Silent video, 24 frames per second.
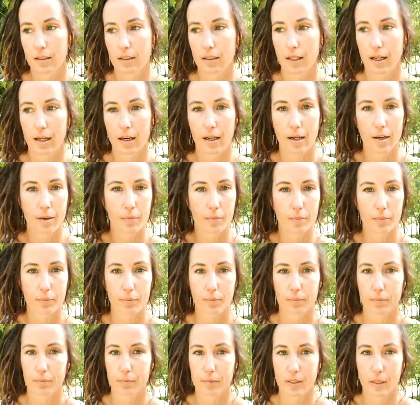
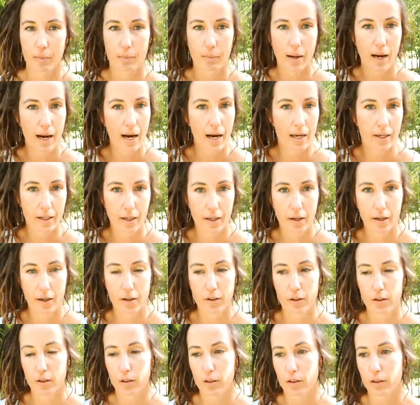your
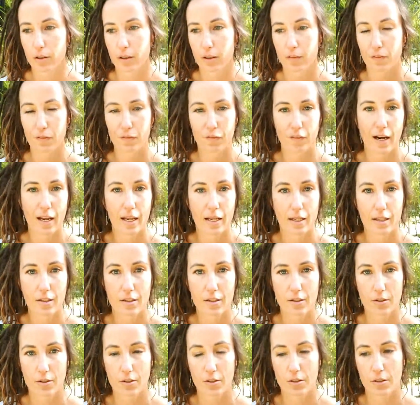partner, or a
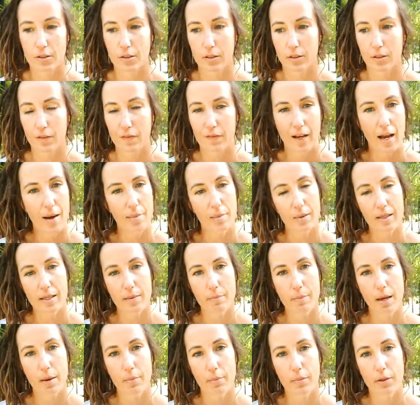friend, or a family
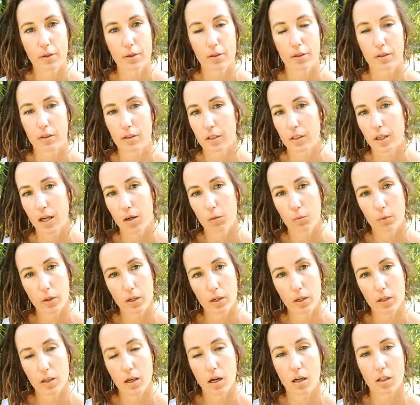member, or a
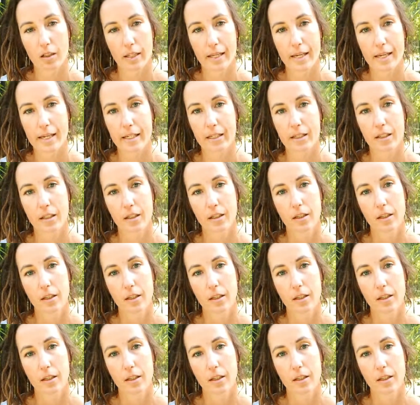work colleague.